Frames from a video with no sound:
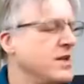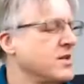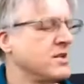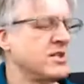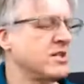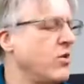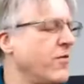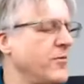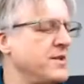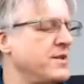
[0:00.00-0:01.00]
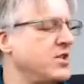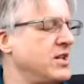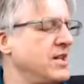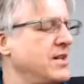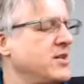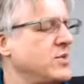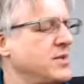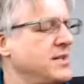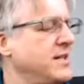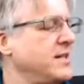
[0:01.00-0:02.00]
So just going from a G to
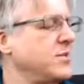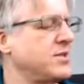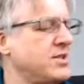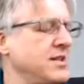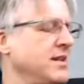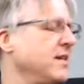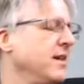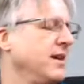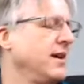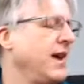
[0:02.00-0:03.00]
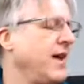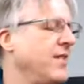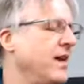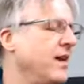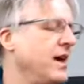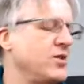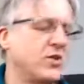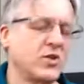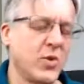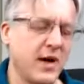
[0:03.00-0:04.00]
a D to a C. And then
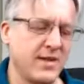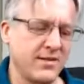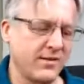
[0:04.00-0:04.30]
do it twice.